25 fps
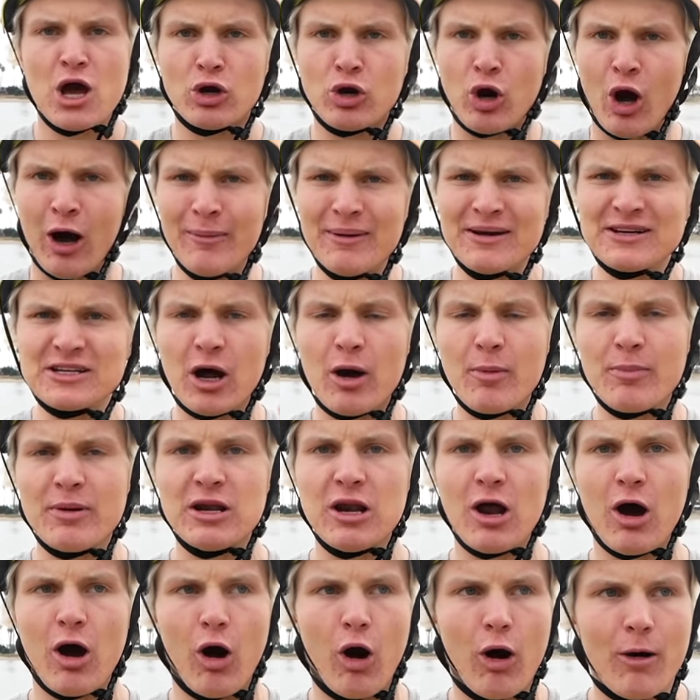Comment down
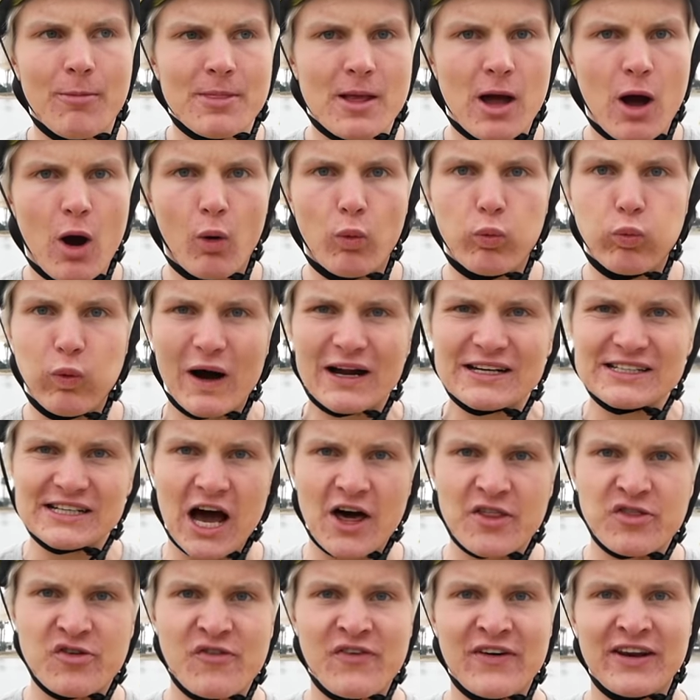below what
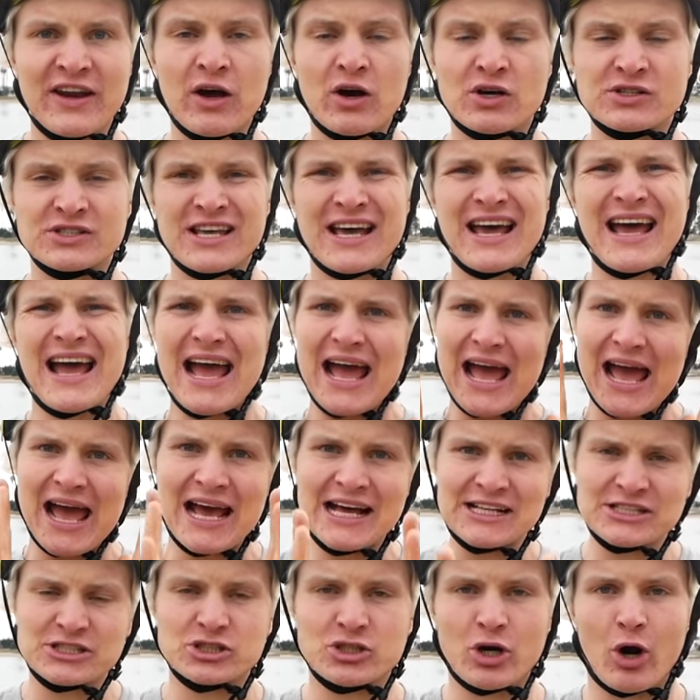other videos
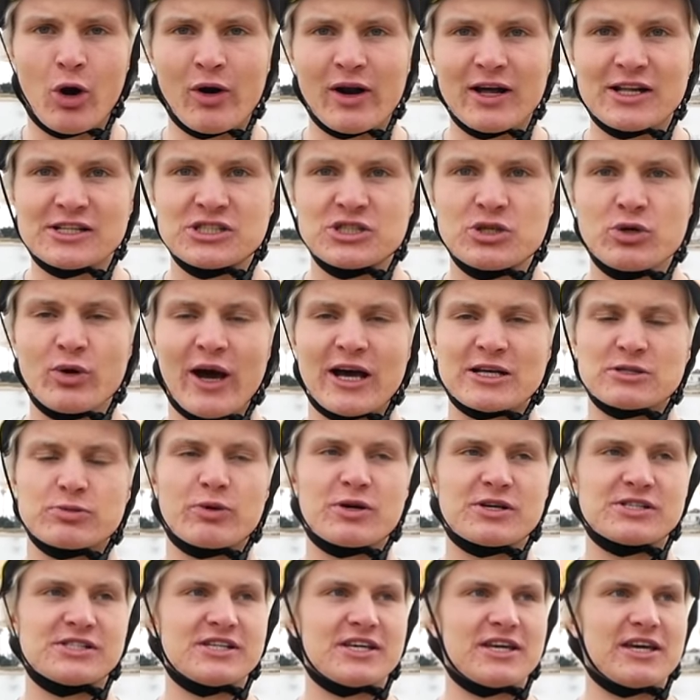and tutorials you guys
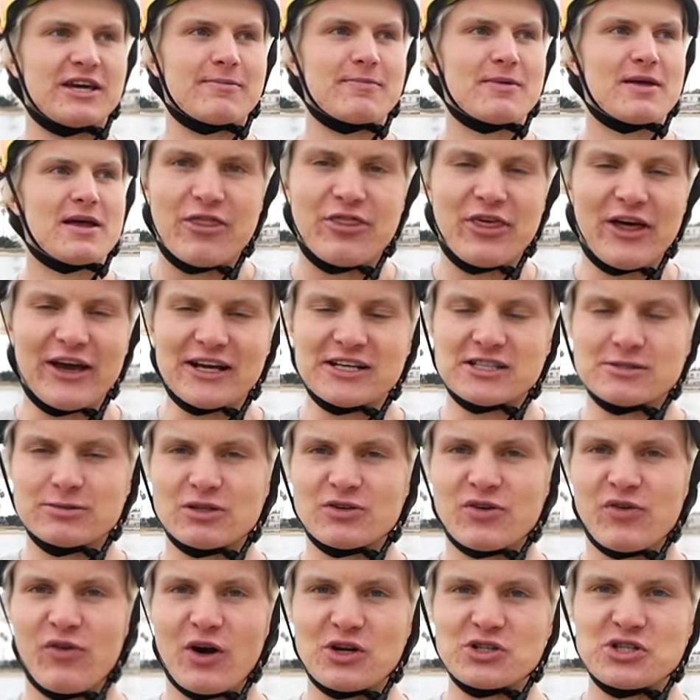want to see. Thank you so
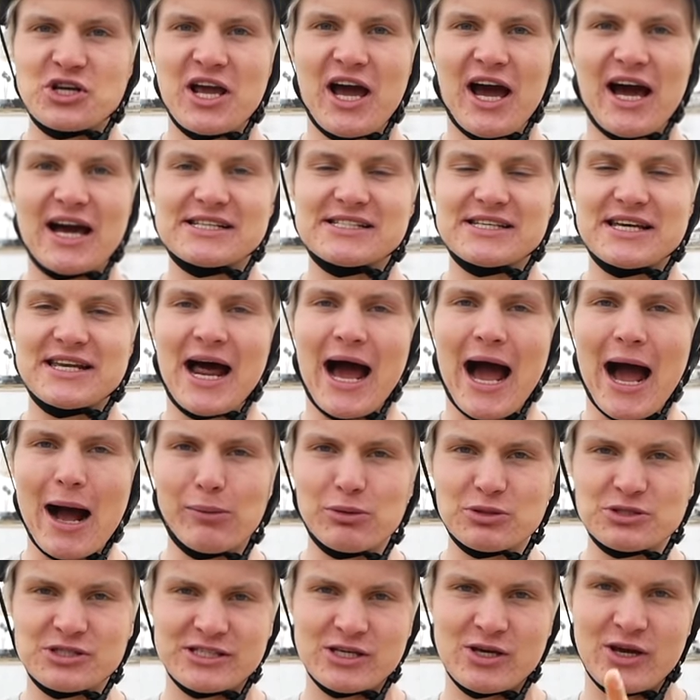much for watching, guys, and I
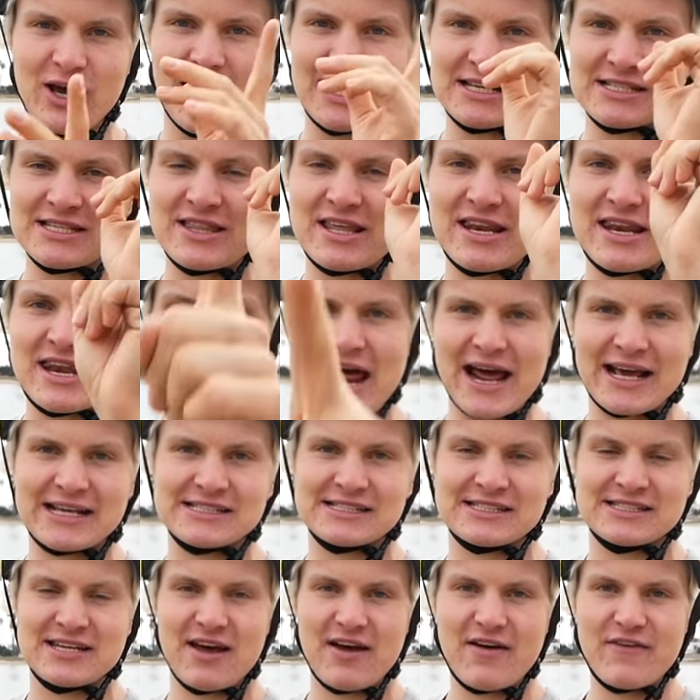will see you guys in the
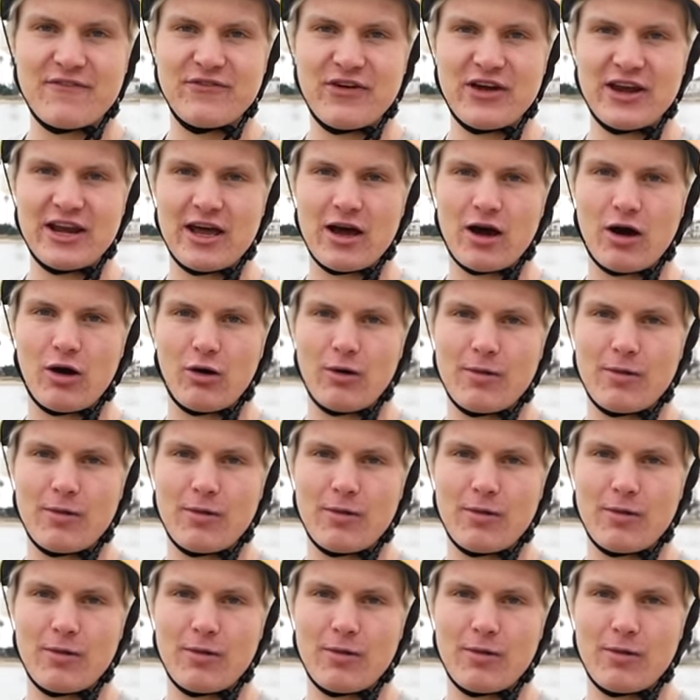next video.